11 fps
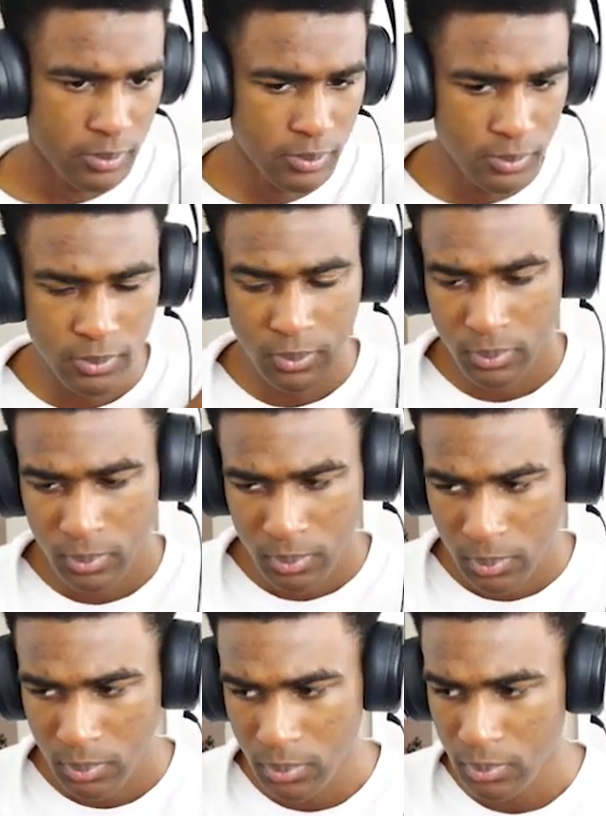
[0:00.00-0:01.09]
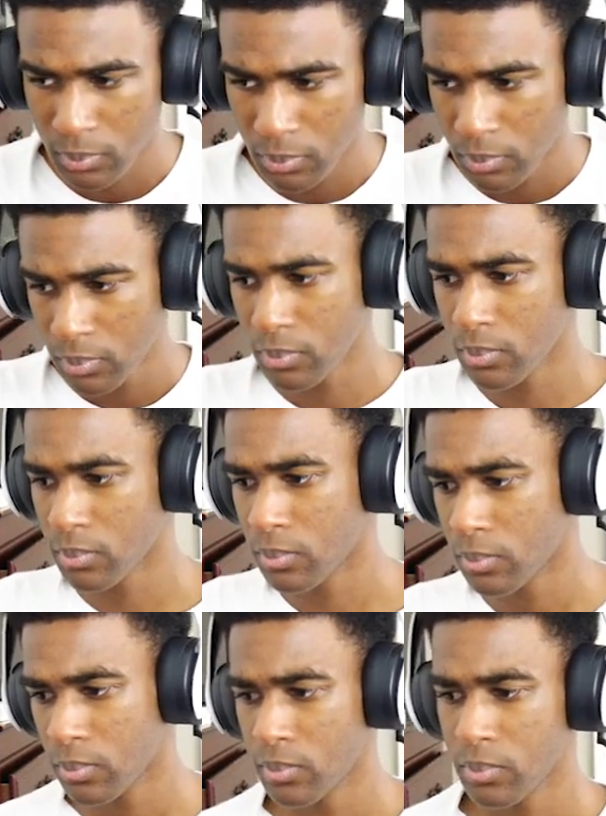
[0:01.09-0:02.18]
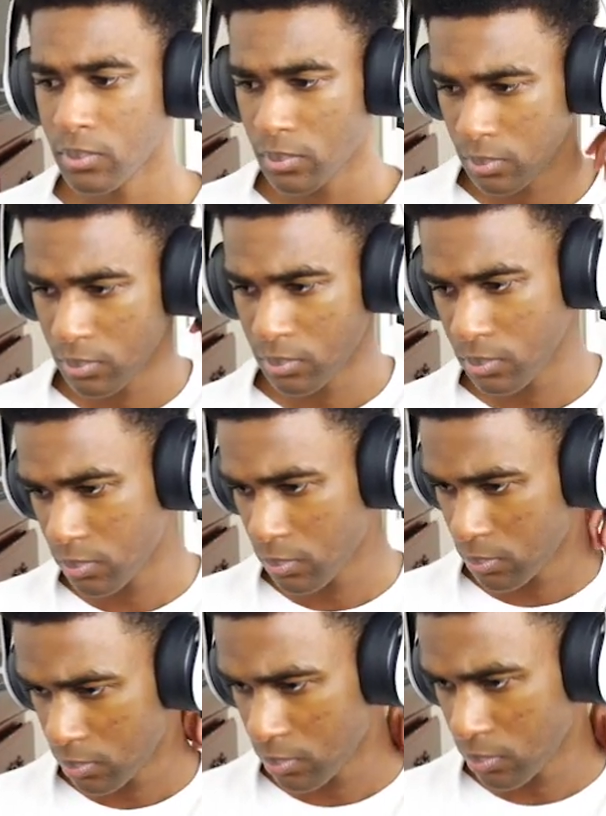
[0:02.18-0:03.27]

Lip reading: (silent)